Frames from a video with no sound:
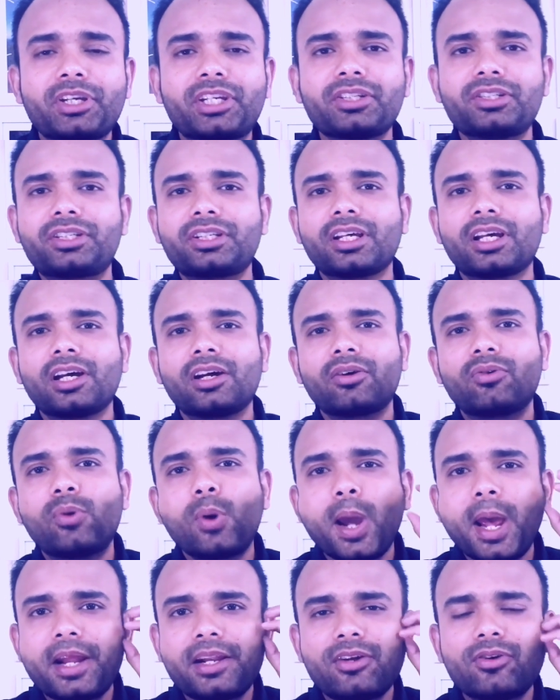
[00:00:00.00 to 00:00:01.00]
because
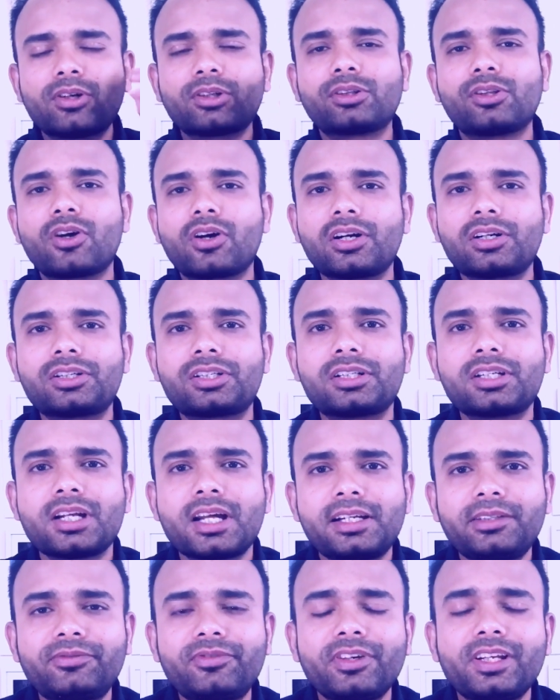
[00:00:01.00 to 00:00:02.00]
where your thoughts
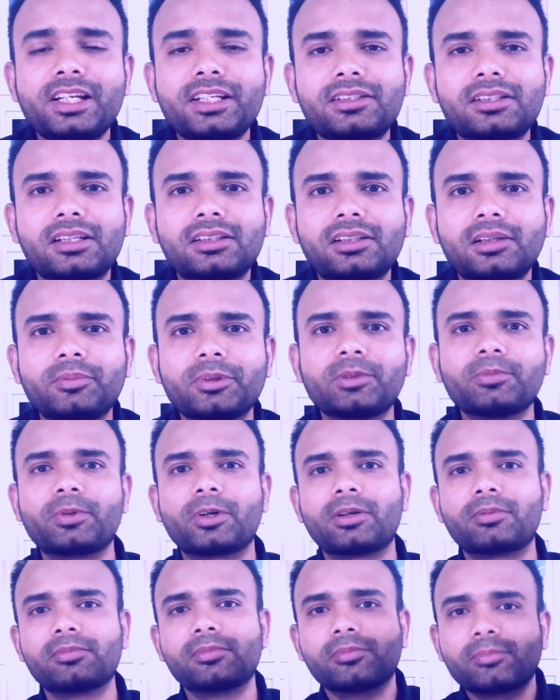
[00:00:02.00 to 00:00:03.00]
and feelings are coming
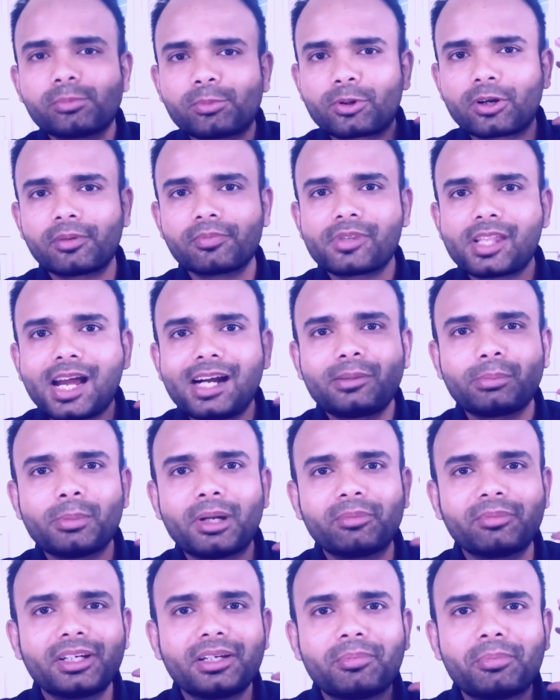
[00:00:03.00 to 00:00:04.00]
from, from
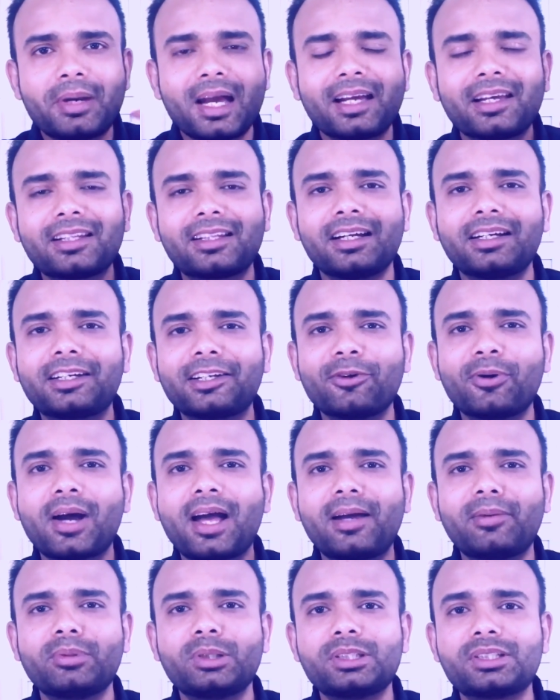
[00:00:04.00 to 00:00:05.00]
that memory bank that you
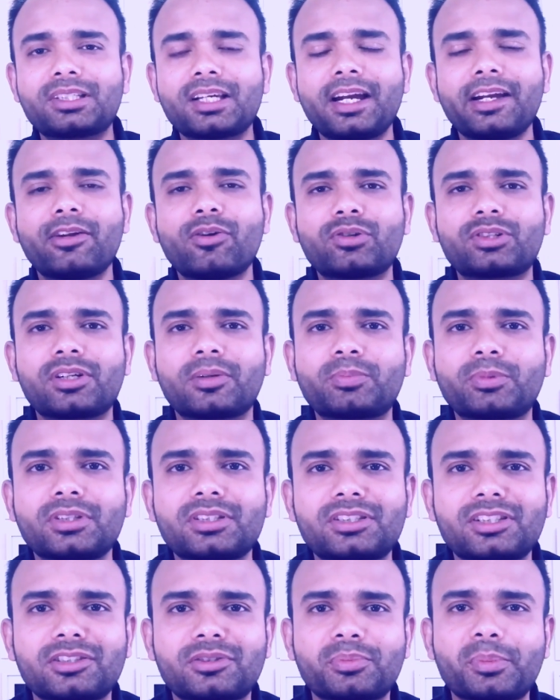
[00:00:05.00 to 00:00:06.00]
have inside your
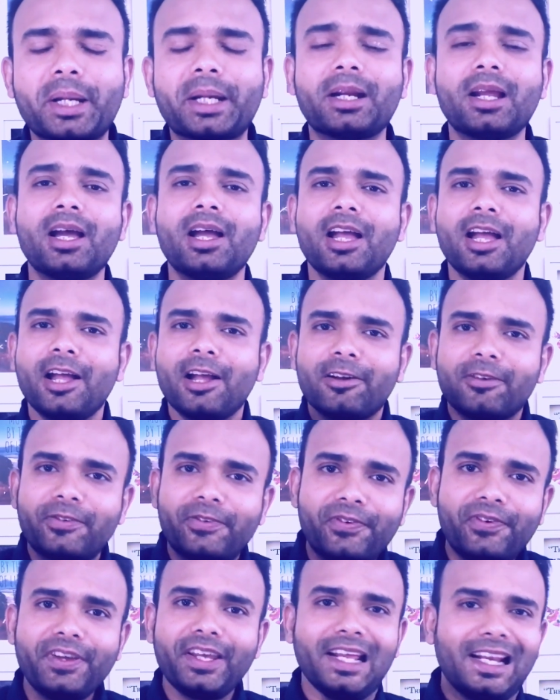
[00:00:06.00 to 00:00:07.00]
subconscious mind.
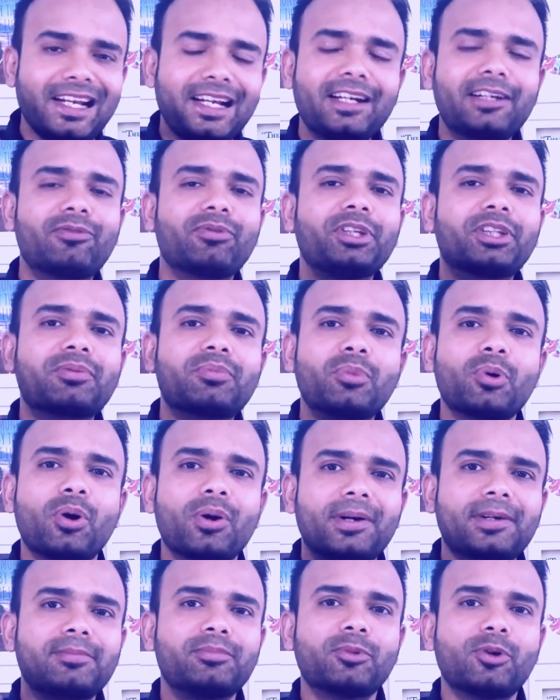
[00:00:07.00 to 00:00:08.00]
Fill it with
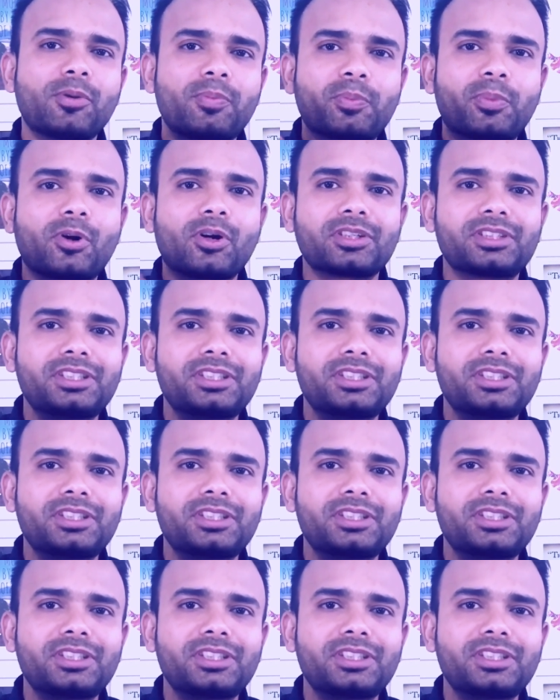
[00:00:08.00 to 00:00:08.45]
more and more